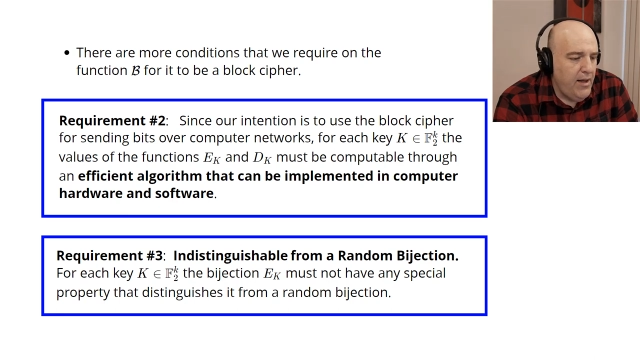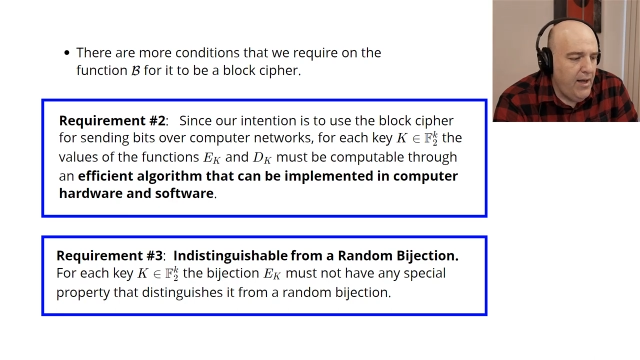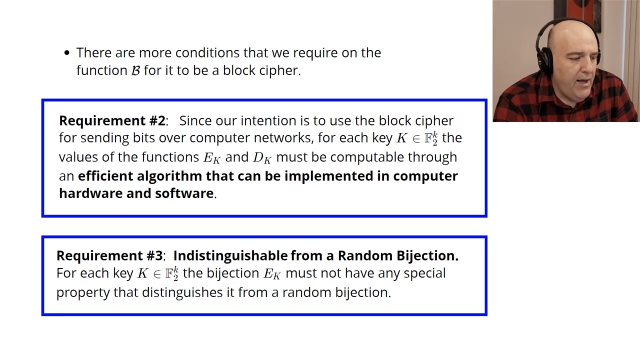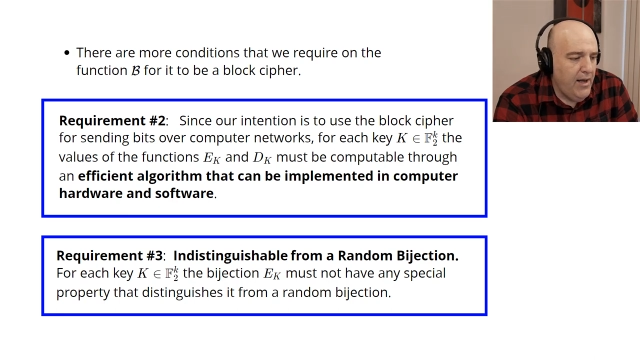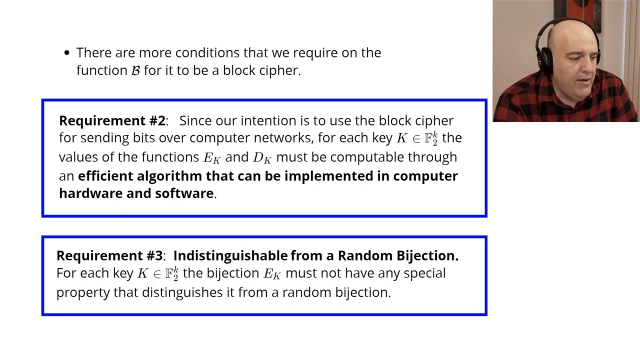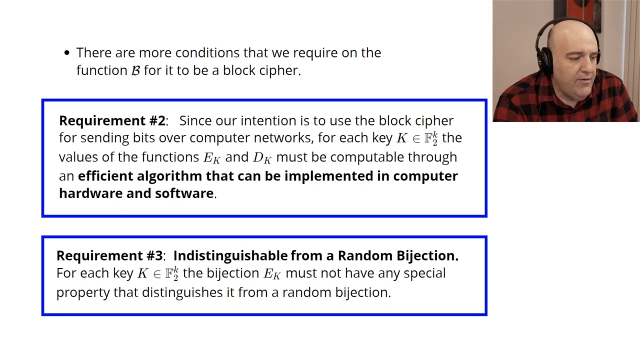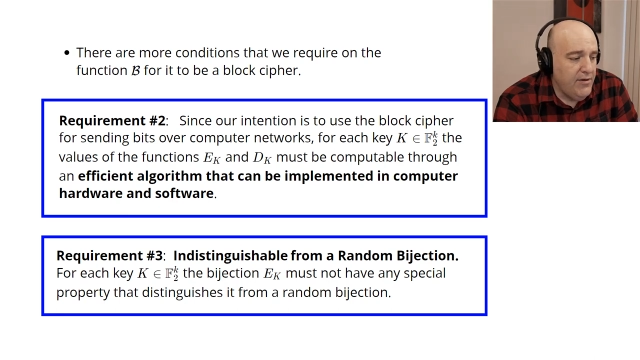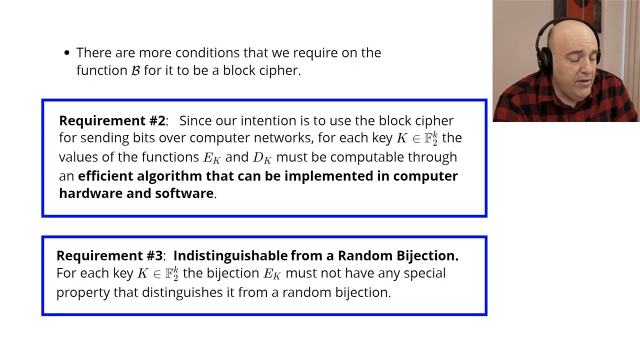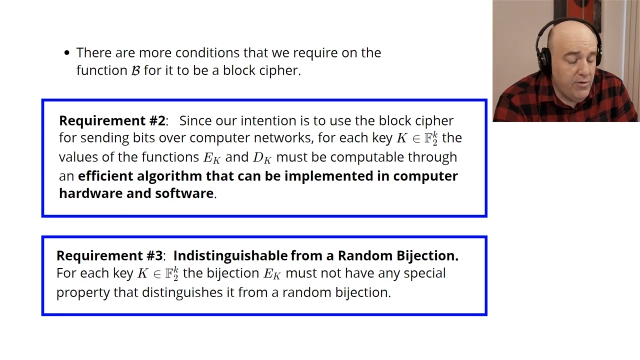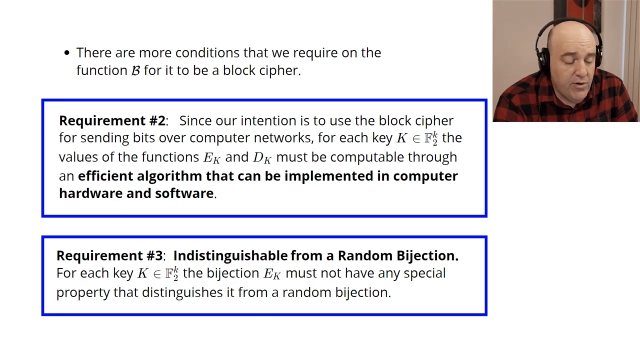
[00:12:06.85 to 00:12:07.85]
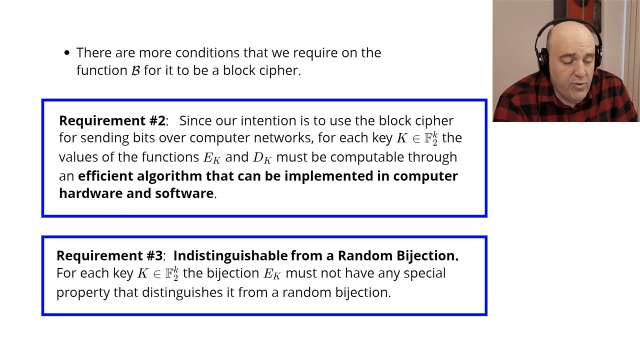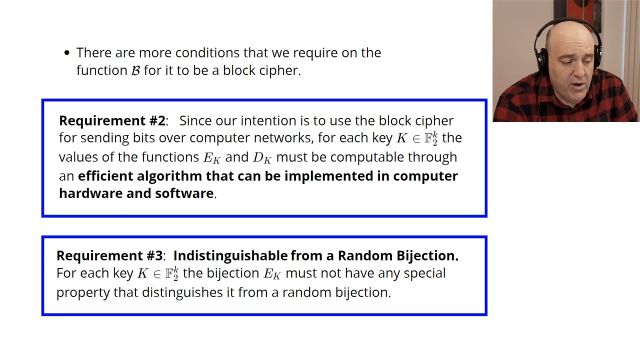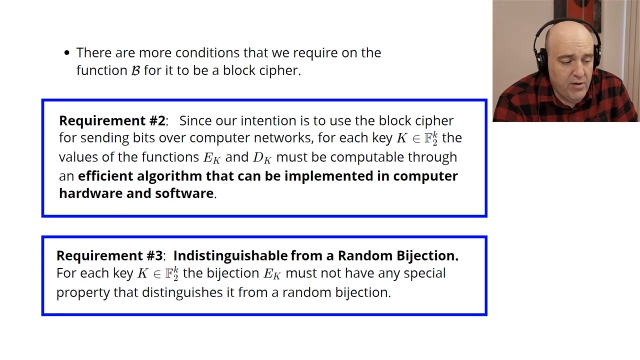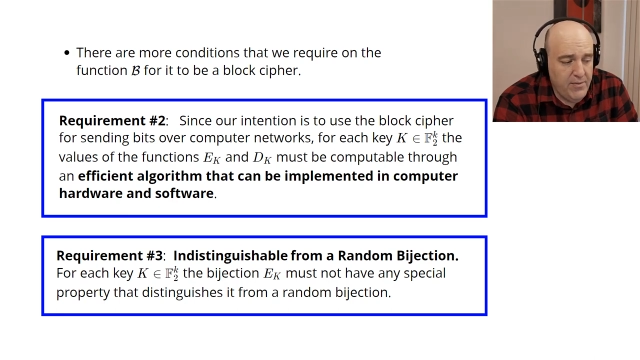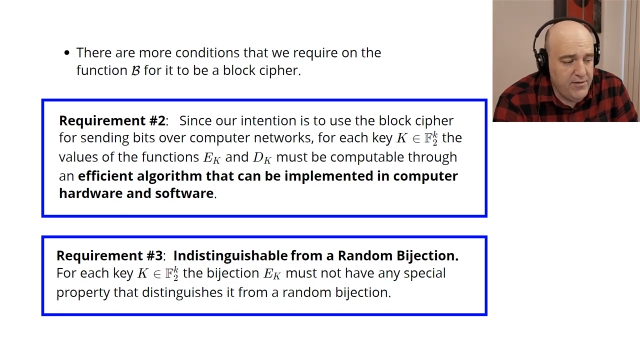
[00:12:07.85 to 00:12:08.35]
And another
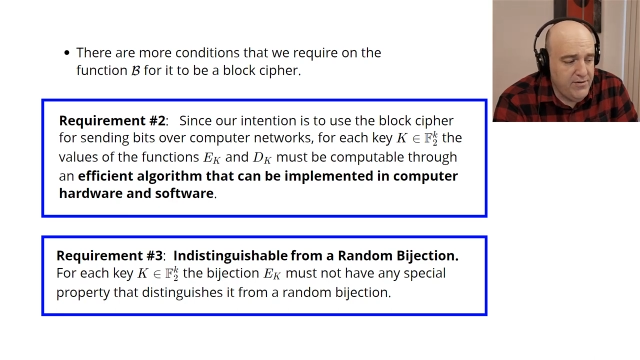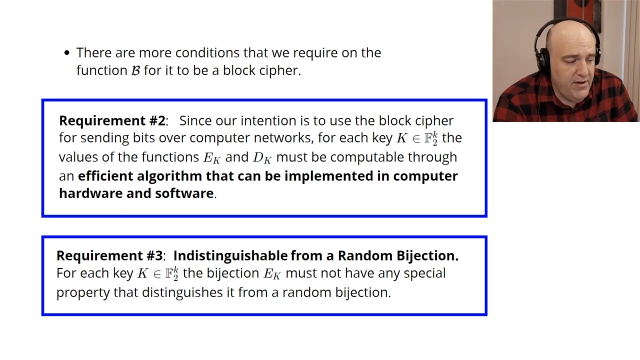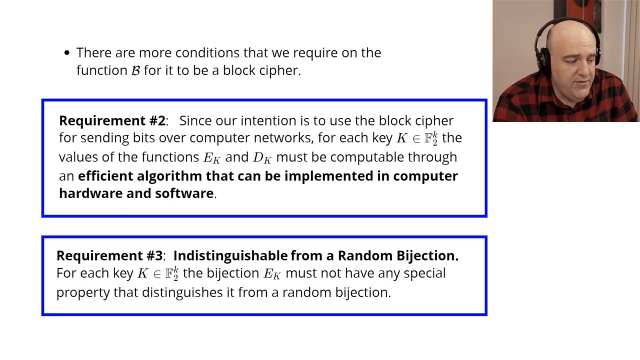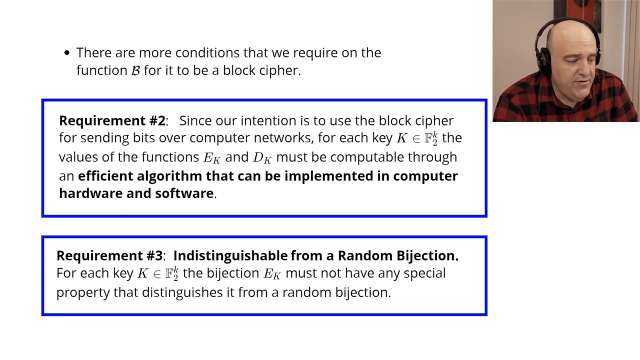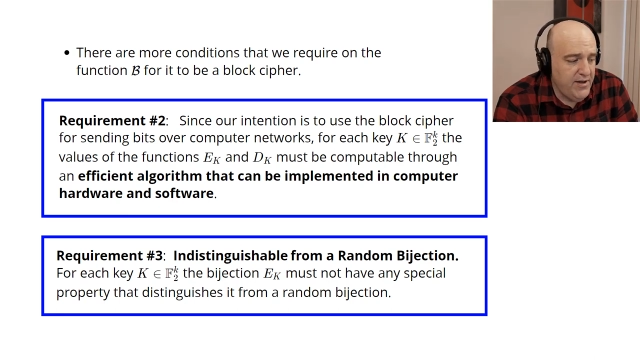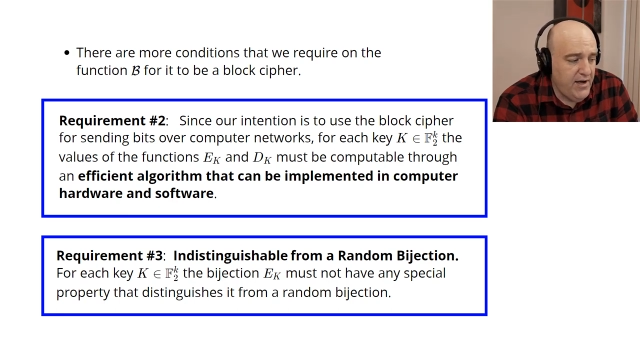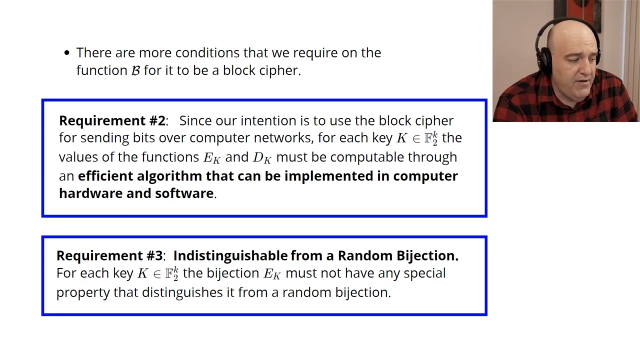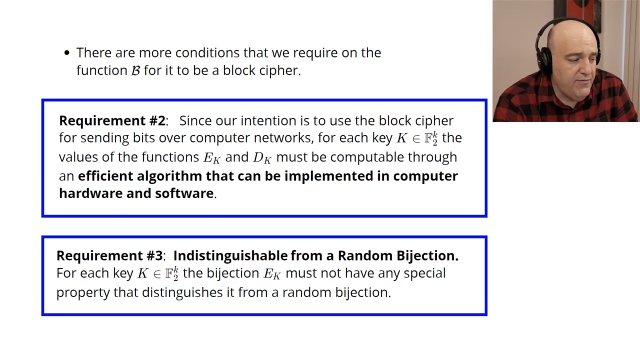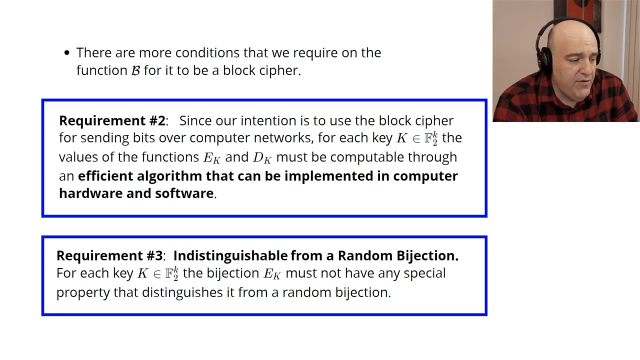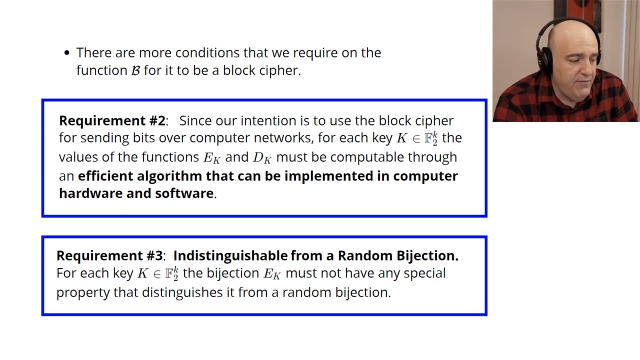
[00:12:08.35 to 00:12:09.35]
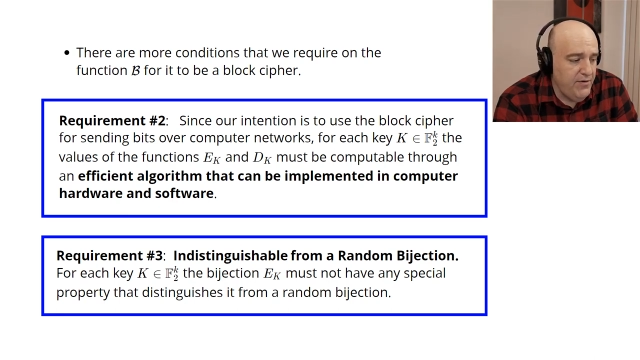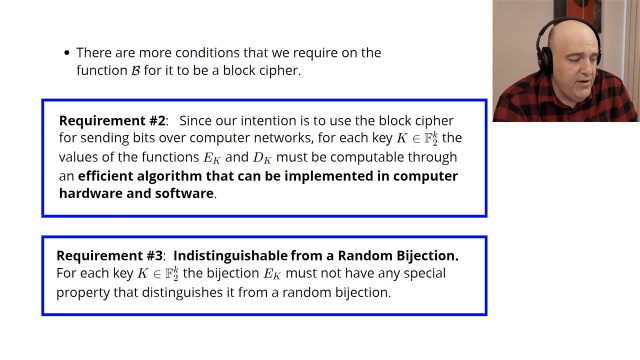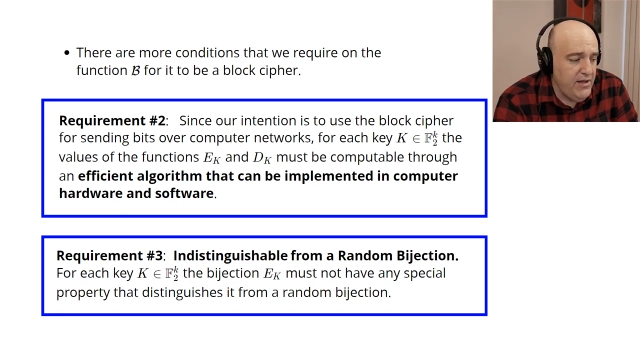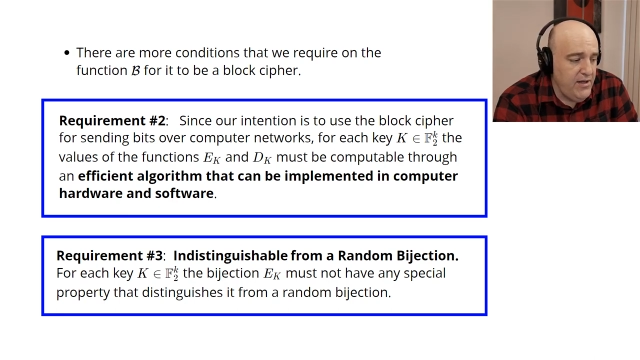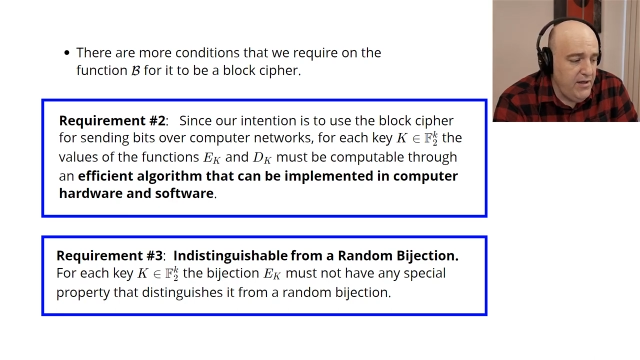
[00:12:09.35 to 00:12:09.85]
requirement is that for every
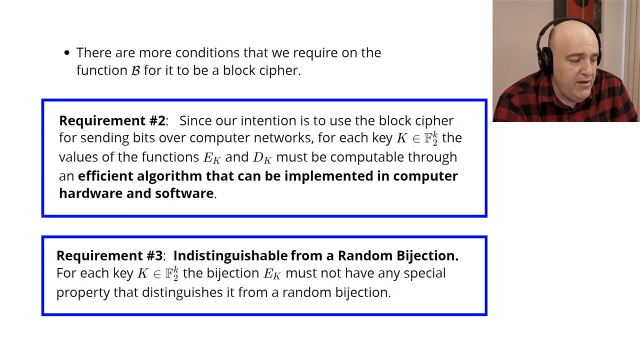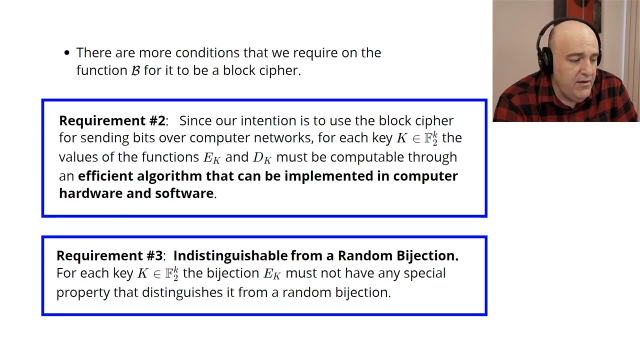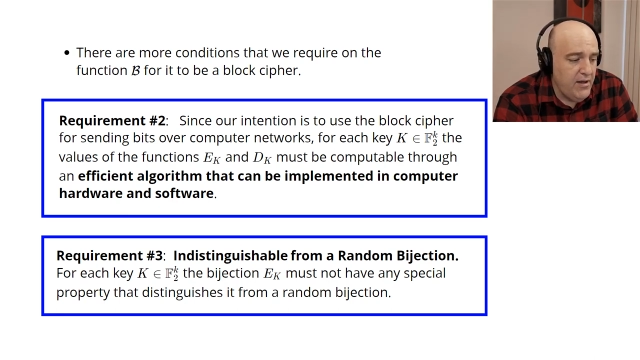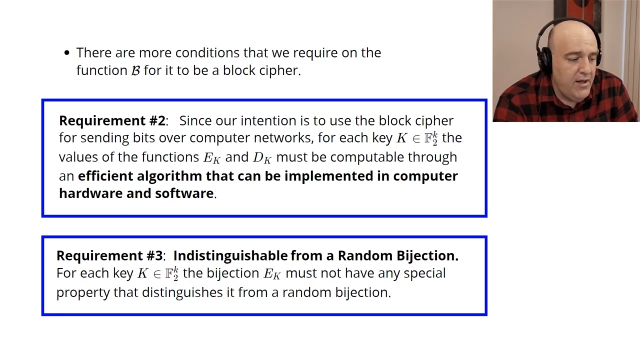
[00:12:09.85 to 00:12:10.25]
key,